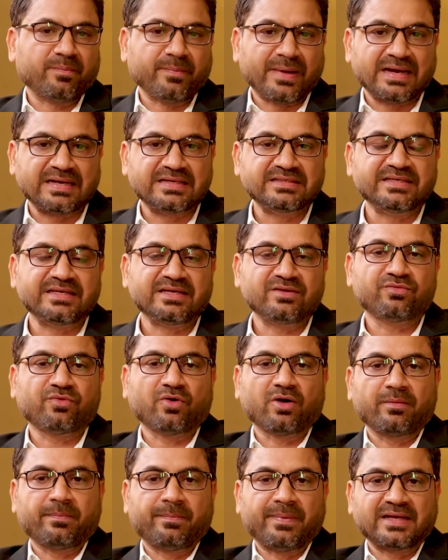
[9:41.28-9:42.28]
managing,
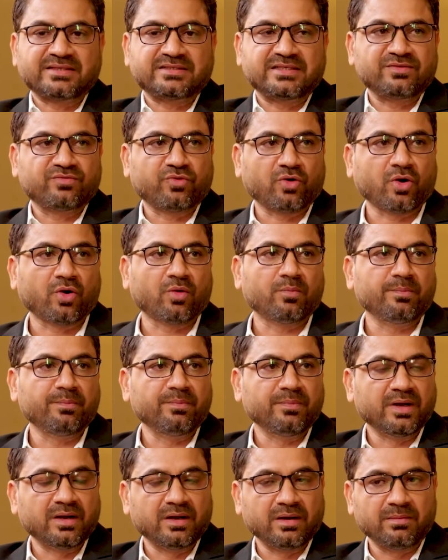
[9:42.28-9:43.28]
for patching, for
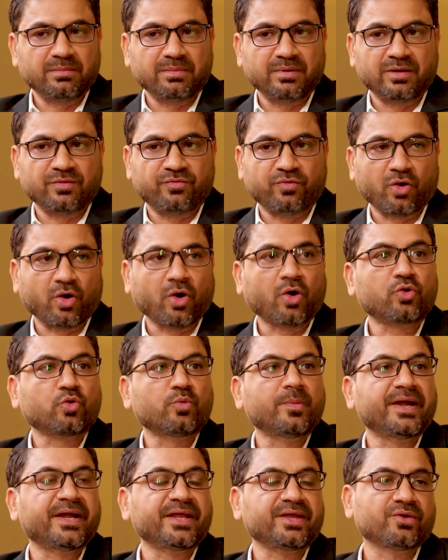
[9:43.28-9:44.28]

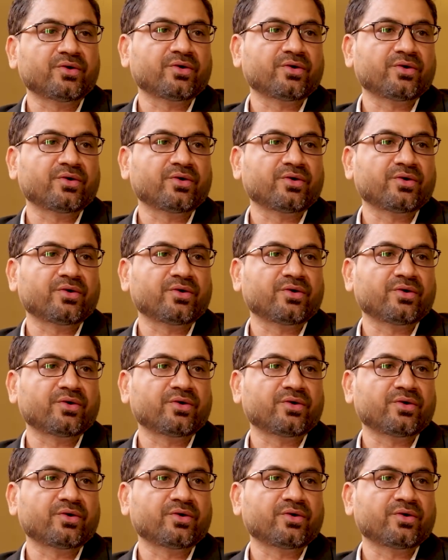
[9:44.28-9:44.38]
automating